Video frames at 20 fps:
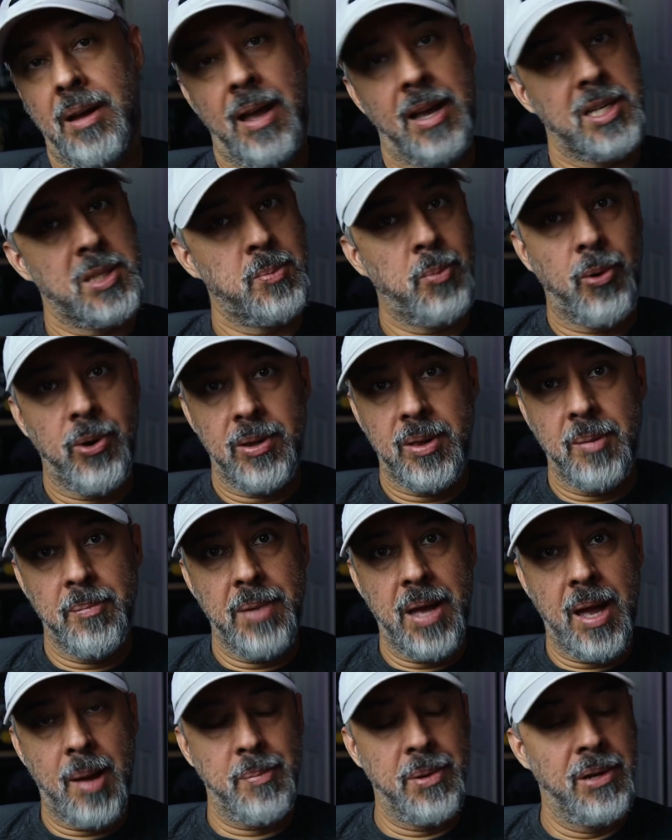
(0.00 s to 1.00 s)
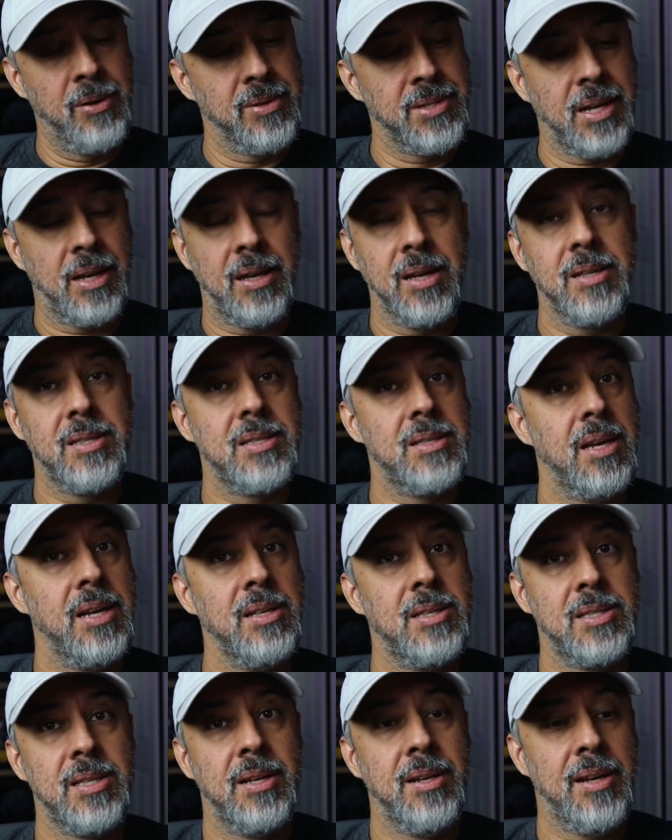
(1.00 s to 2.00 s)
export the map, you know, it's like it's,
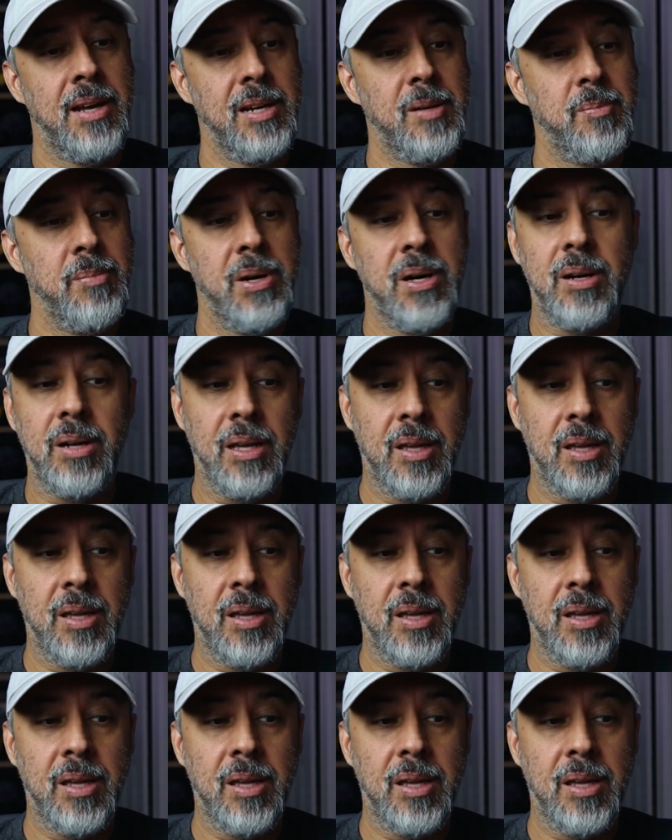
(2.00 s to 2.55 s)
it's a nightmare.